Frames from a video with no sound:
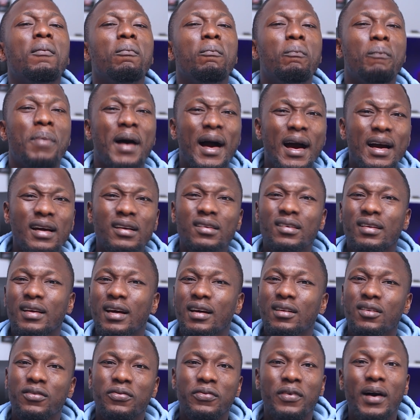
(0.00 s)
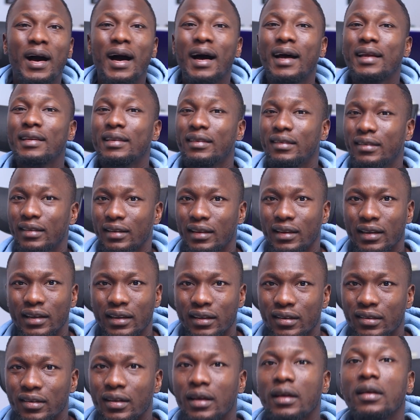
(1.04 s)
bank transfer
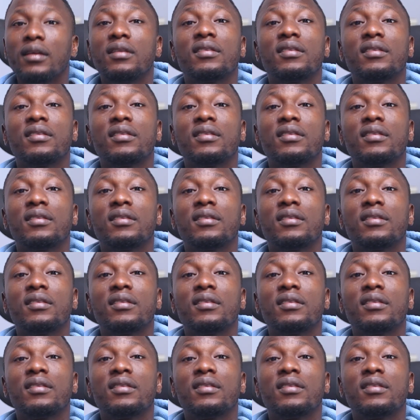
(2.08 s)
delays.